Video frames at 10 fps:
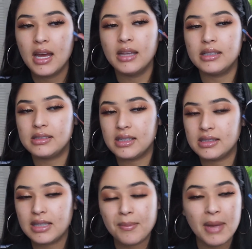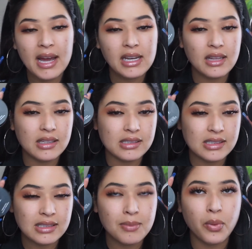This is the matte, this
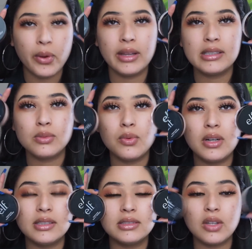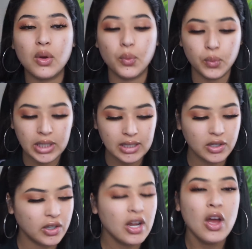is the poreless one. Really
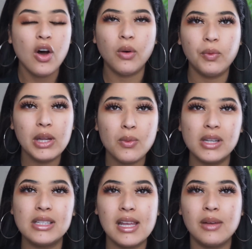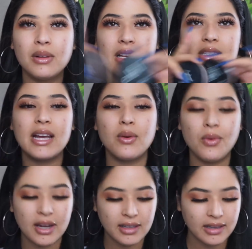good. Hopefully one day they release like
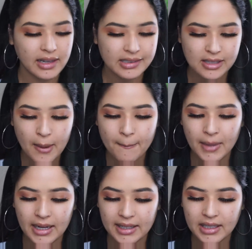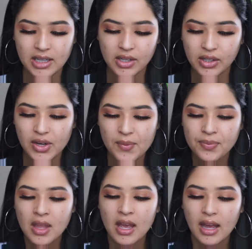one that is combined, you know?
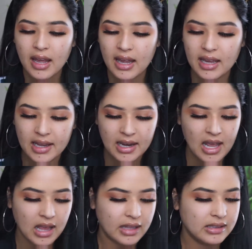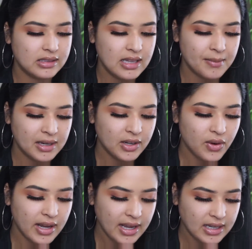and let's see i'm gonna go
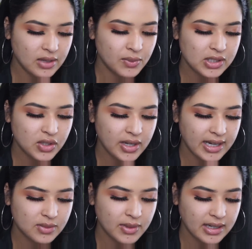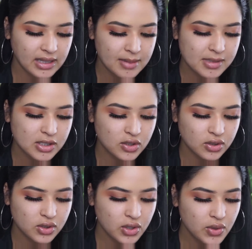ahead and read to you guys what it claims to
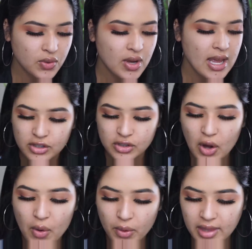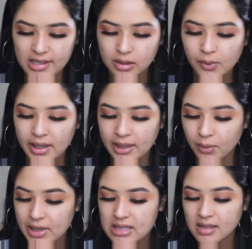do so this one
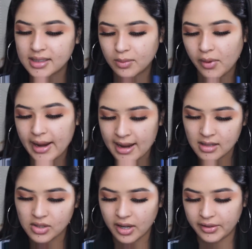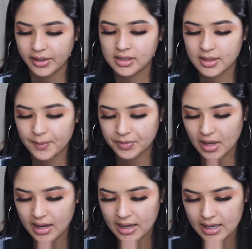retails for eight dollars
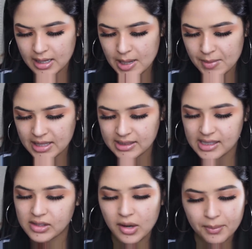um, it says our